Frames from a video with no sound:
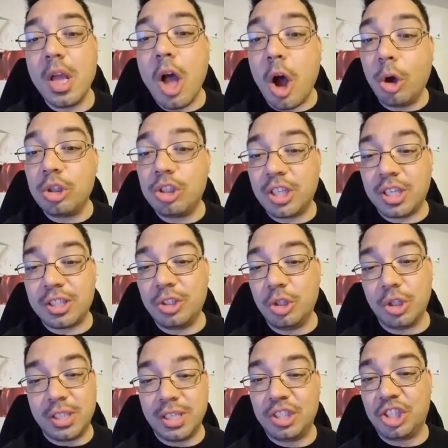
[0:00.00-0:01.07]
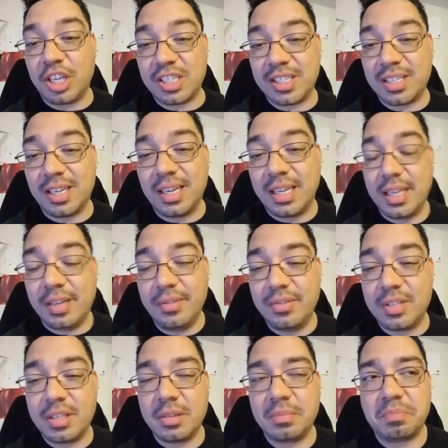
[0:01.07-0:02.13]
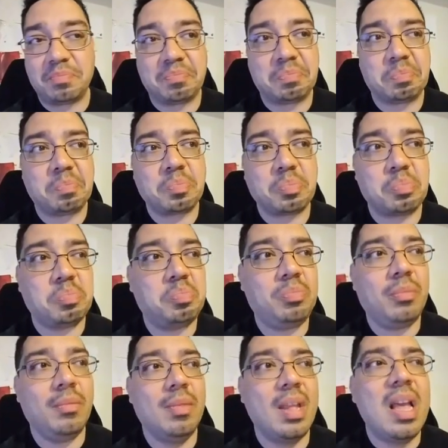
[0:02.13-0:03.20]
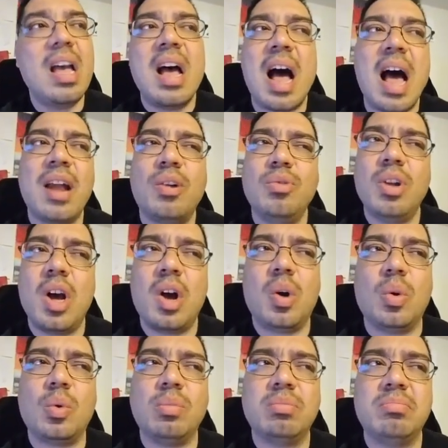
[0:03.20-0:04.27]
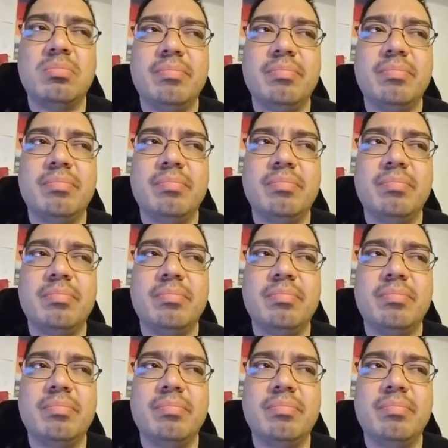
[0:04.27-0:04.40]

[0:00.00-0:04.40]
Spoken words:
Oh, just using just the leaves? I don't know.